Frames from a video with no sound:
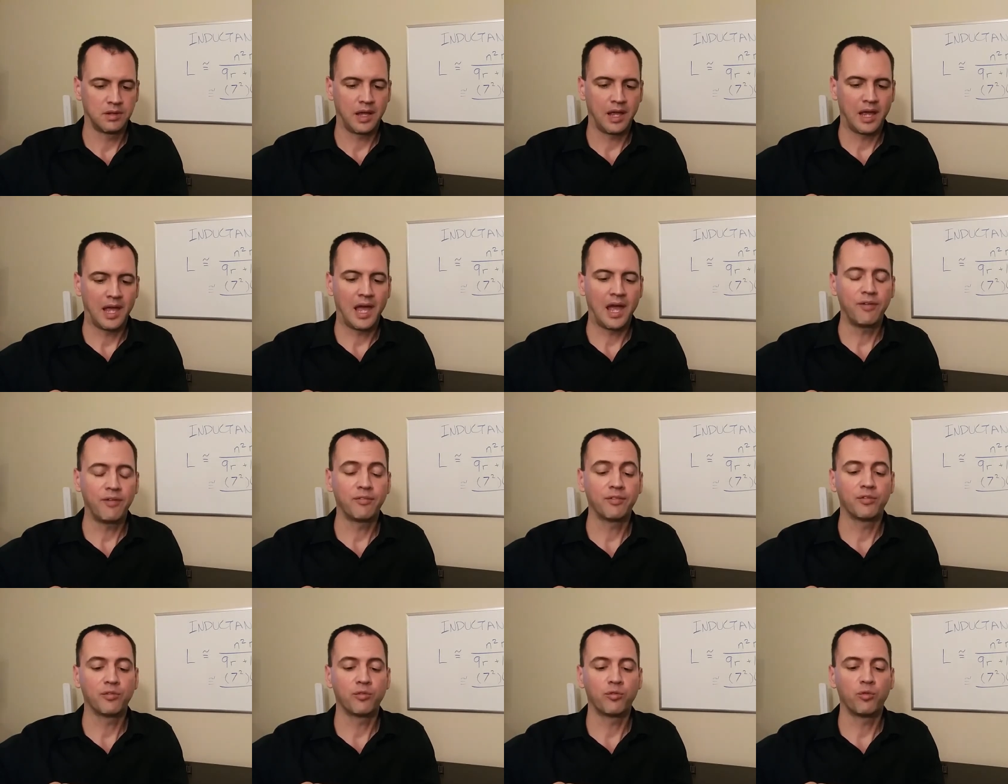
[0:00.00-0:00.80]

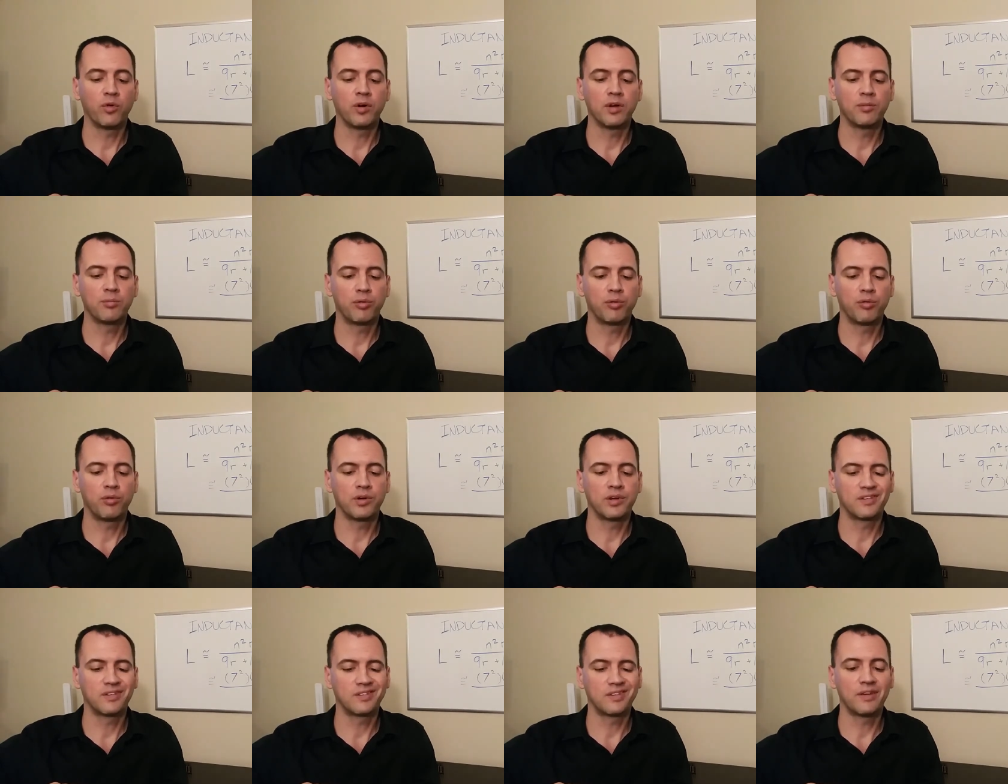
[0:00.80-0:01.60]
half of
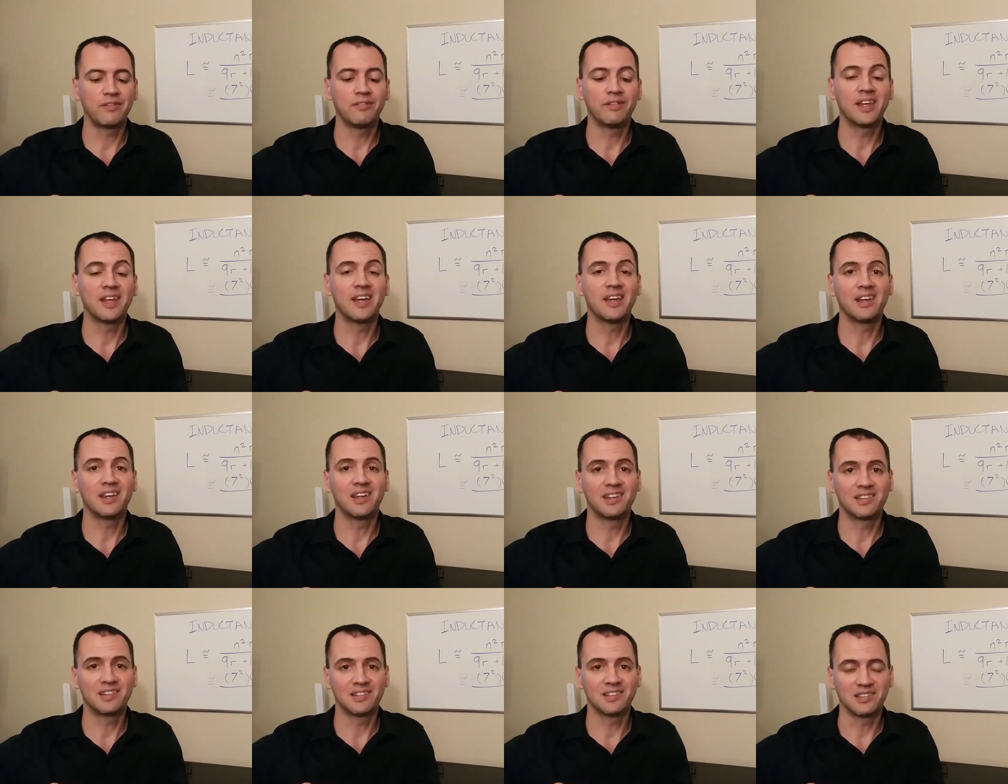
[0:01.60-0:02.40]
1.78
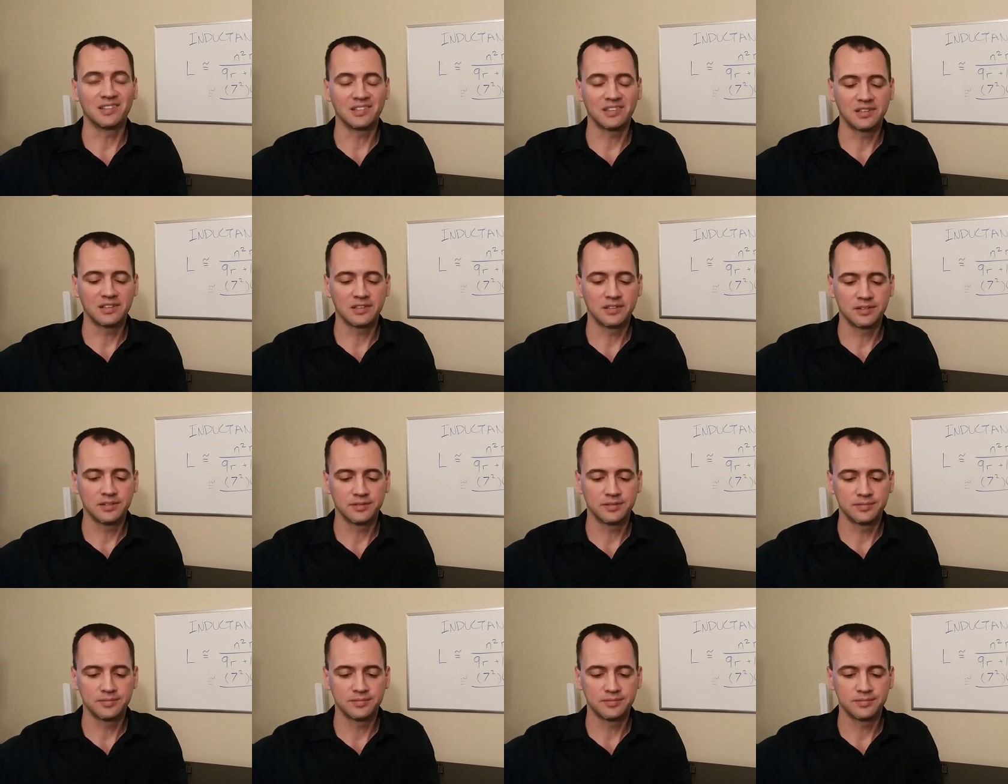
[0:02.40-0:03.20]
inches,
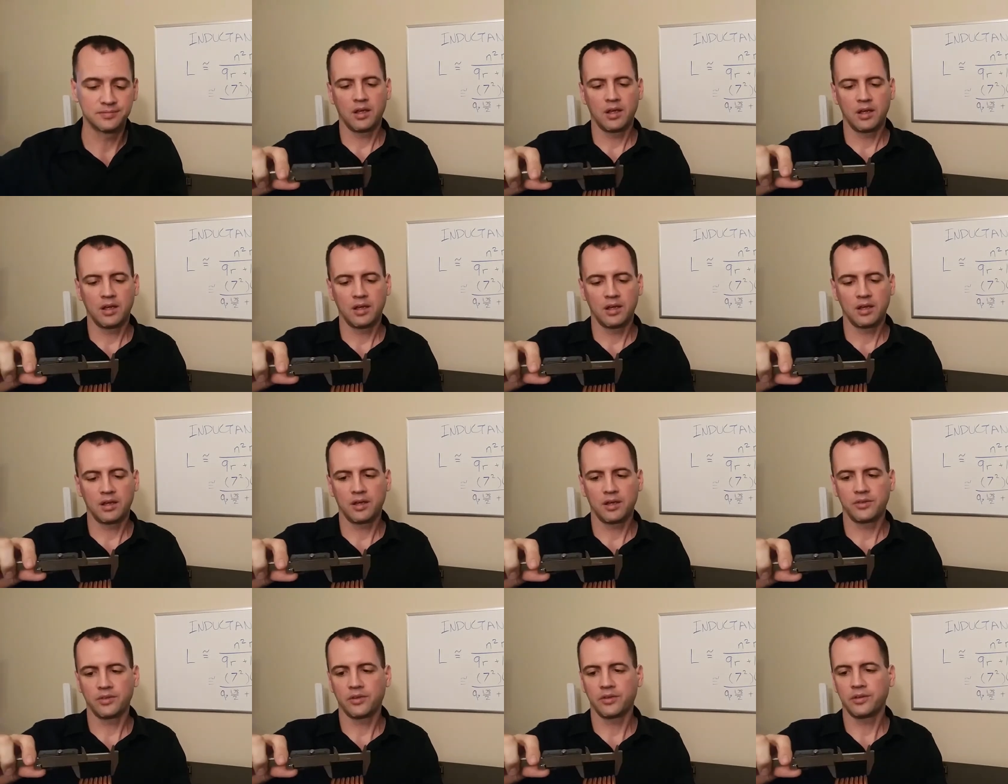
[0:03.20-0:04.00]

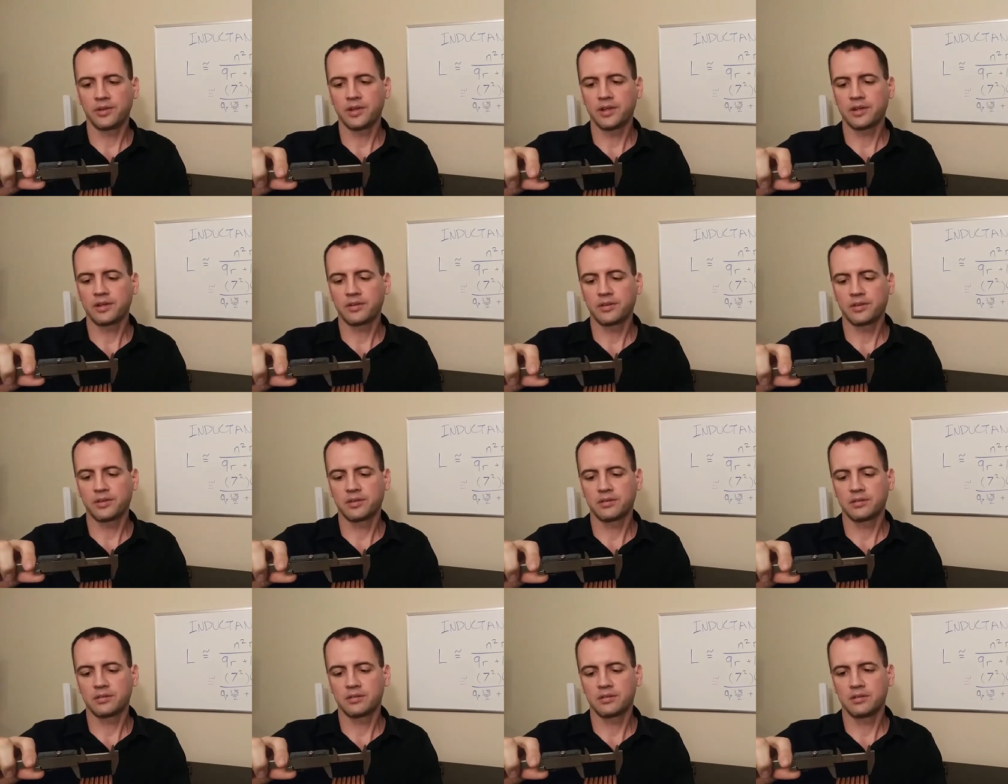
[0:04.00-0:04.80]
and the
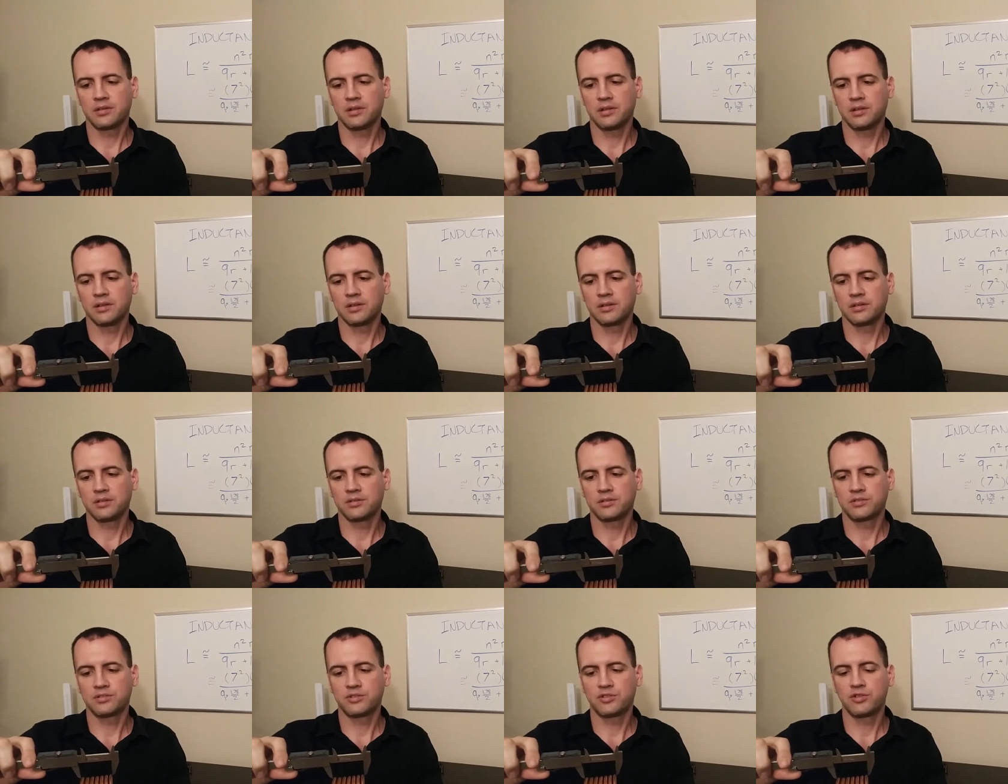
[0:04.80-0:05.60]
length
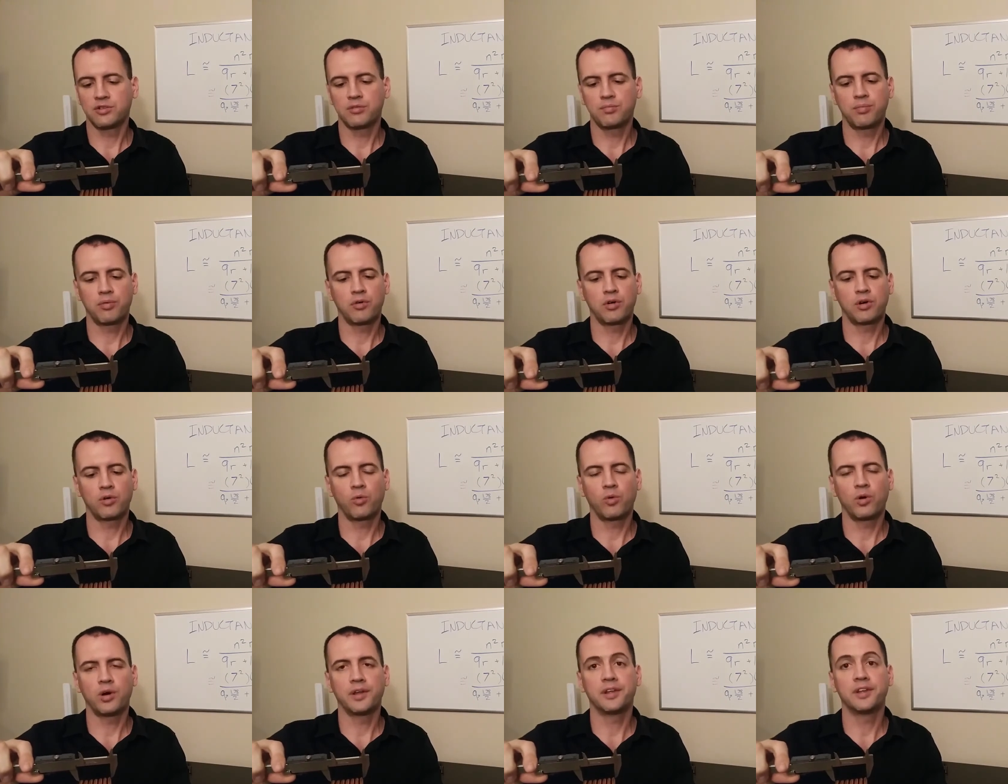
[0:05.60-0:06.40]
is
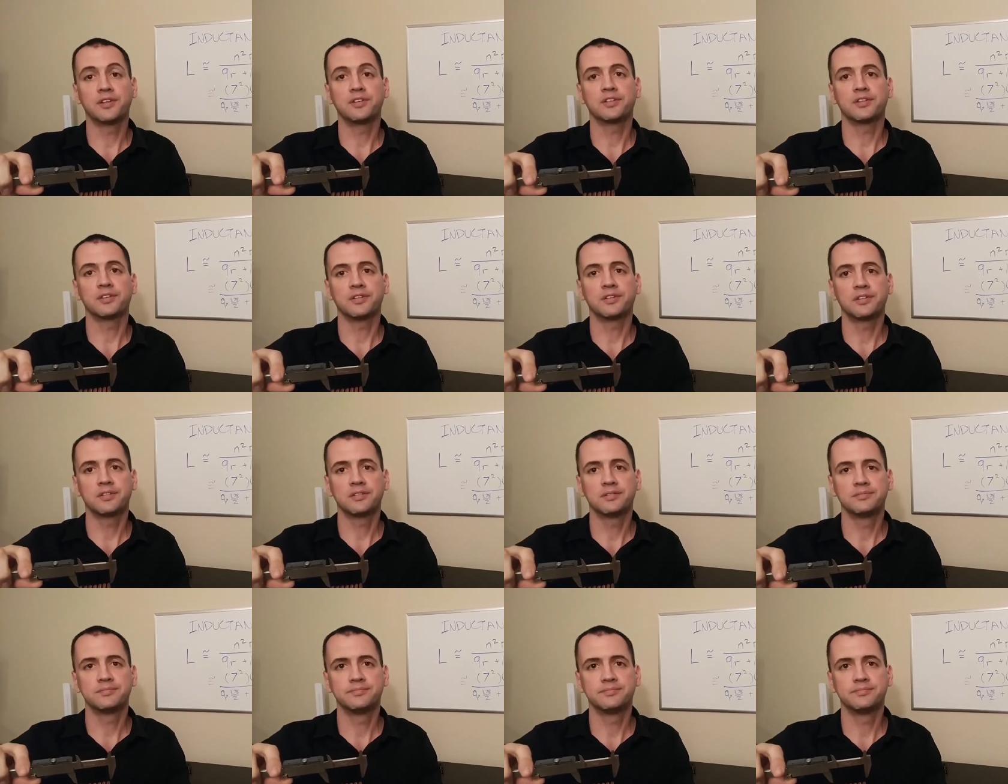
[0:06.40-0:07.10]
2.1 inches.